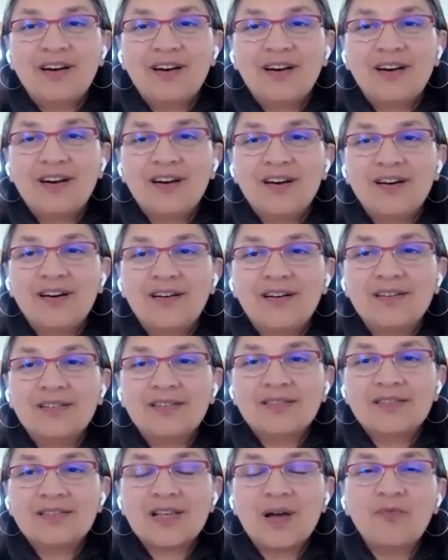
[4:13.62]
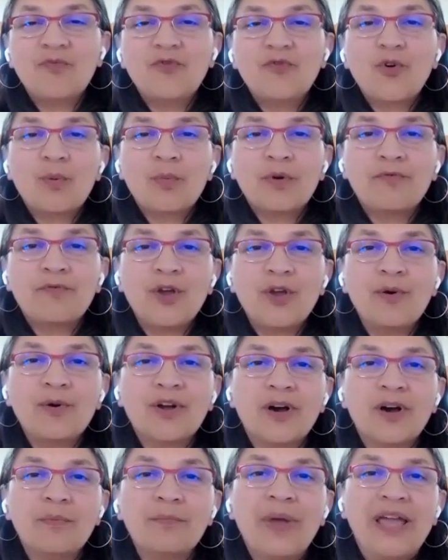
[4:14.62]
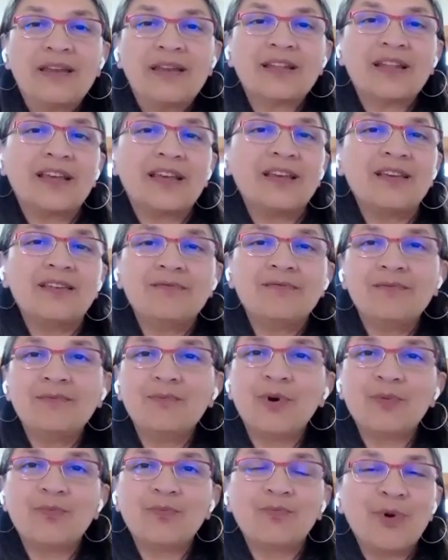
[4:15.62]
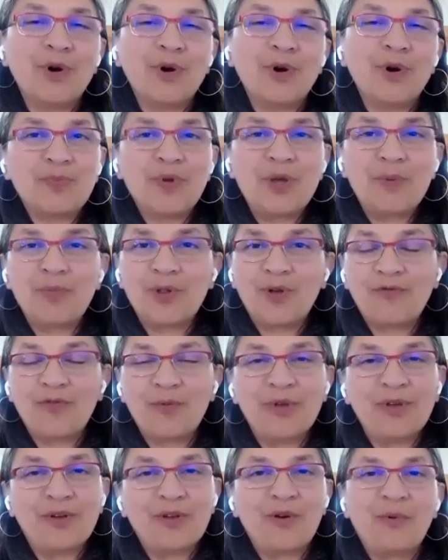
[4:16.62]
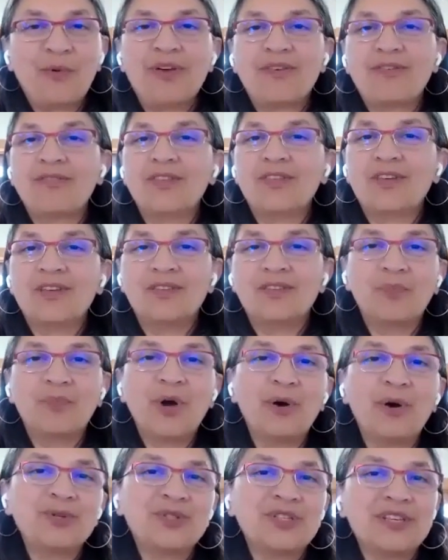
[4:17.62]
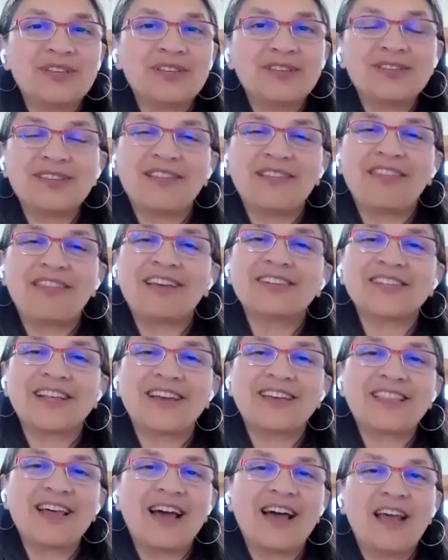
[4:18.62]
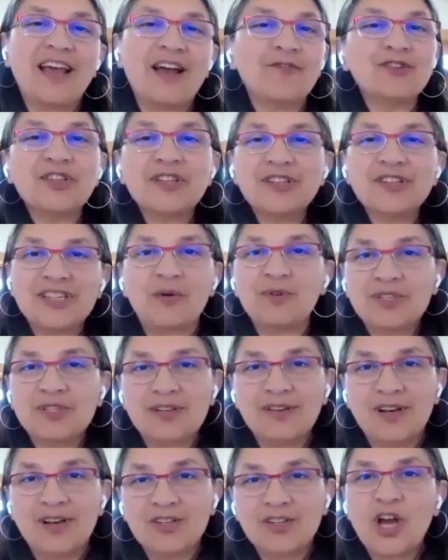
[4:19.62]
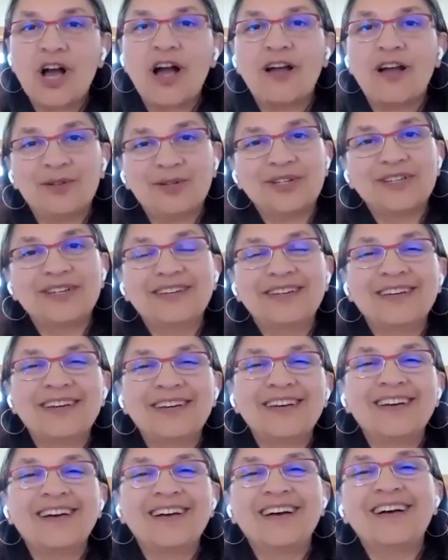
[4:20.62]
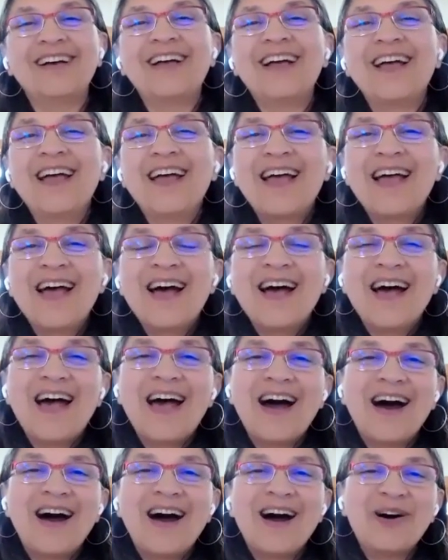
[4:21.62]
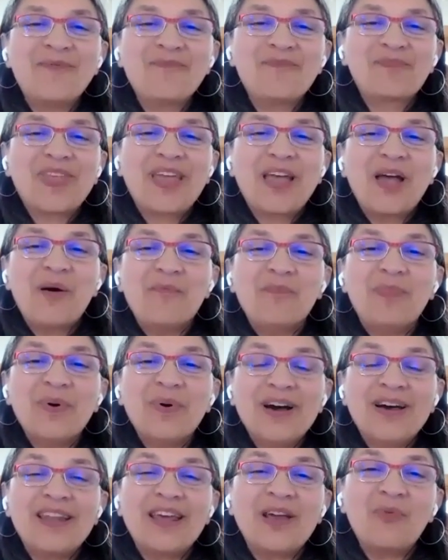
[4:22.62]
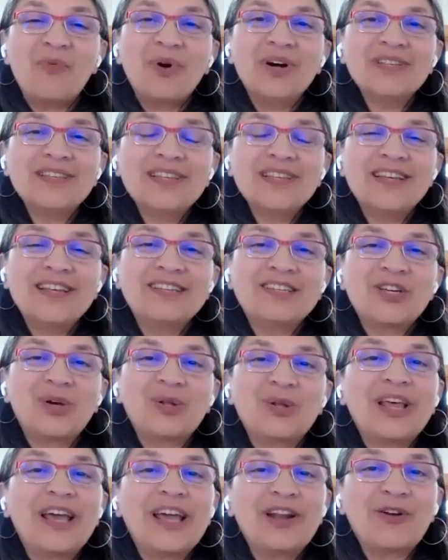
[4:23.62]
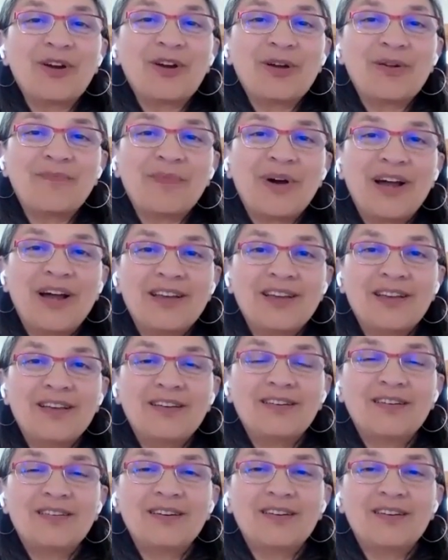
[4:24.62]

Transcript: some form of yoga, mainly most people are familiar with the poses and things like that, ever since I was a child. But it wasn't until later in my